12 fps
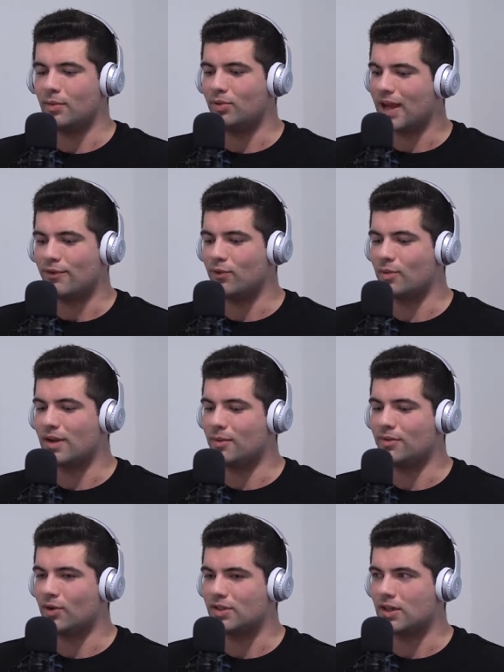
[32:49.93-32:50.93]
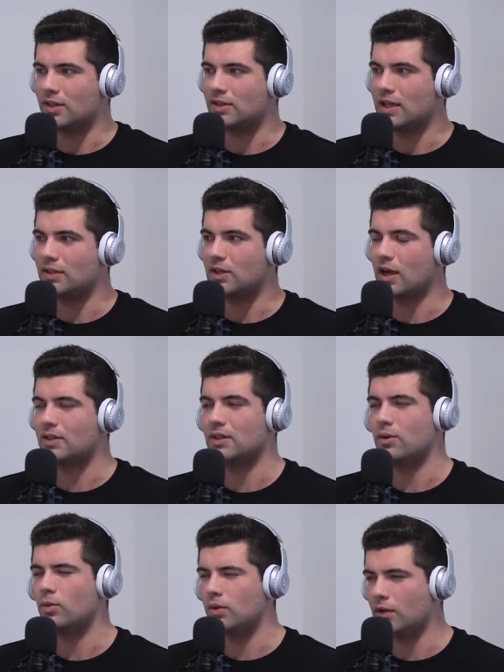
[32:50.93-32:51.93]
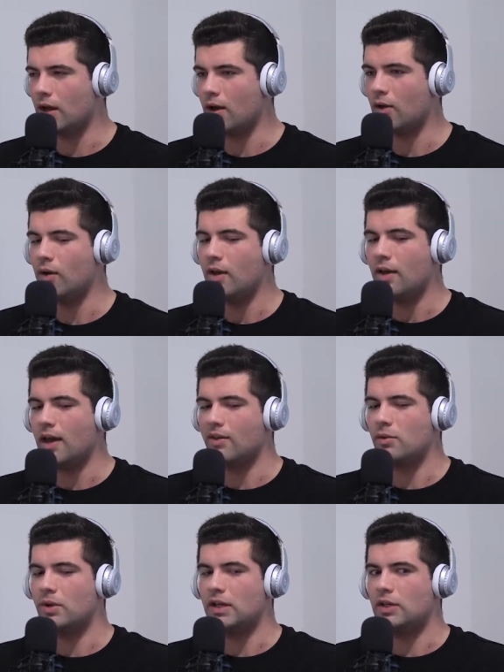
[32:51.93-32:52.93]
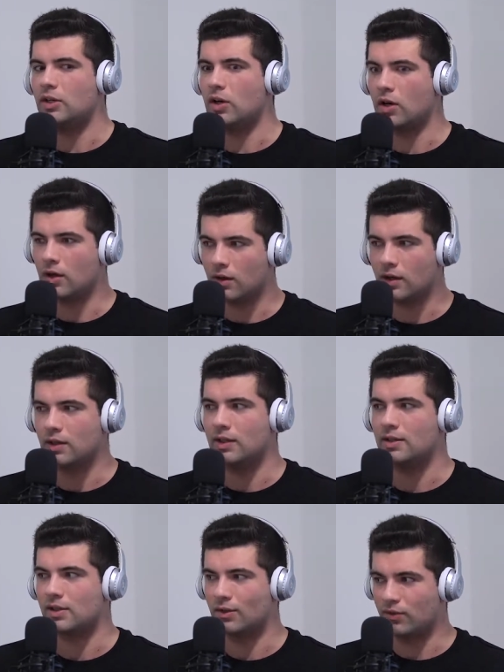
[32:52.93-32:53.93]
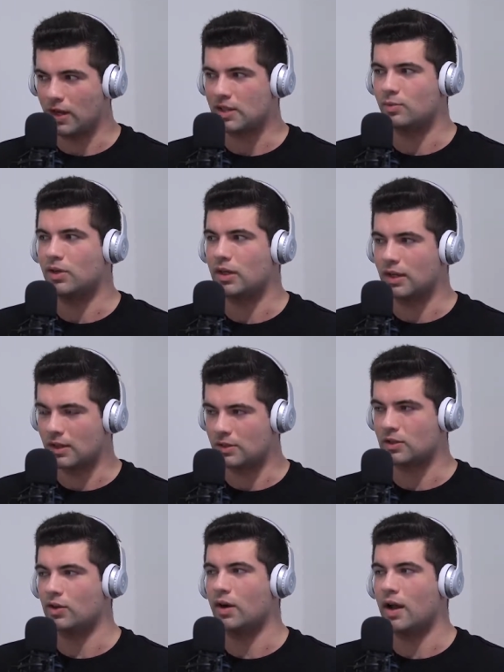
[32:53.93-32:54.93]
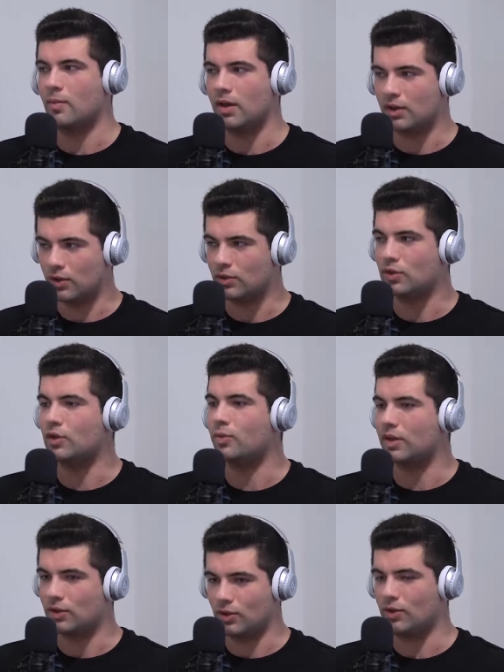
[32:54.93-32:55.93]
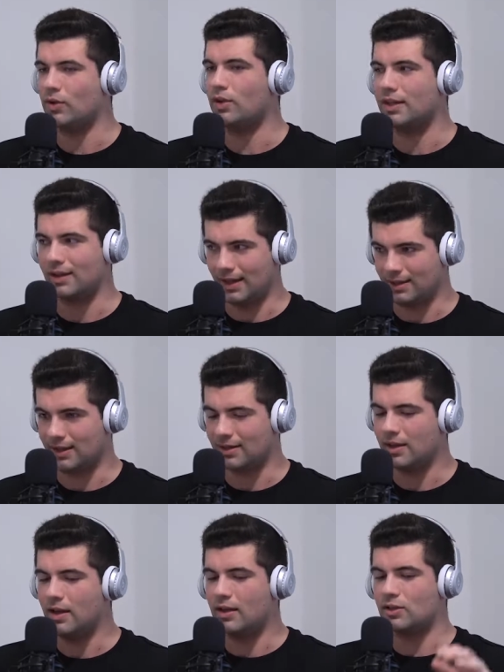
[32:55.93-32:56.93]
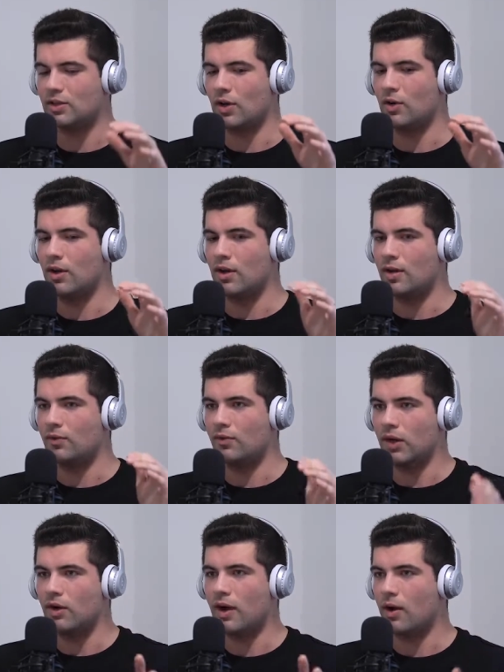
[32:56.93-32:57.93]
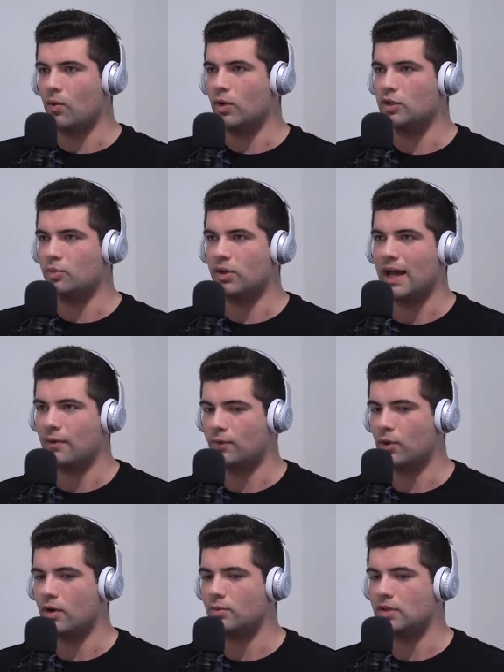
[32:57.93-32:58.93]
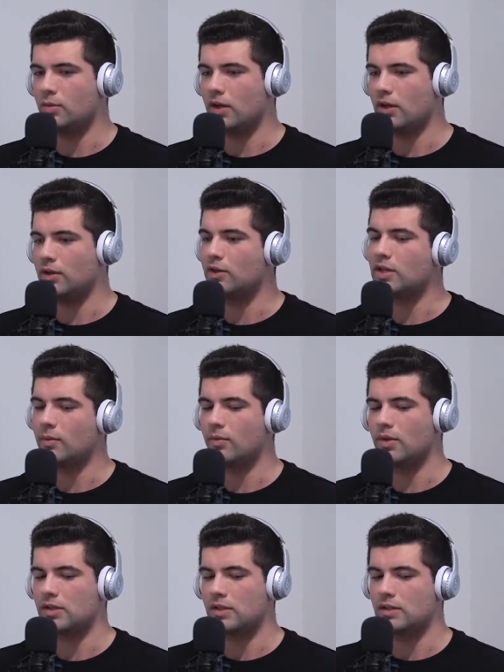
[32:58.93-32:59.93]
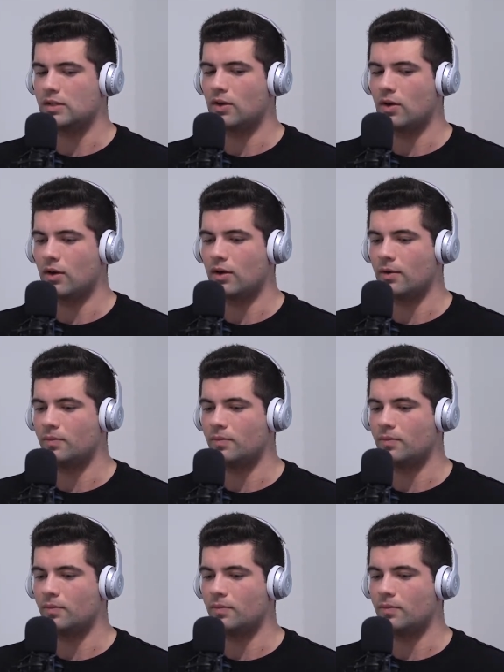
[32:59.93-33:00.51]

platform that I'm going to focus on is TikTok. It's like, well, no, everybody currently is on Facebook and Instagram and YouTube and Google and LinkedIn. So figure out which platforms, depending on your type of business, are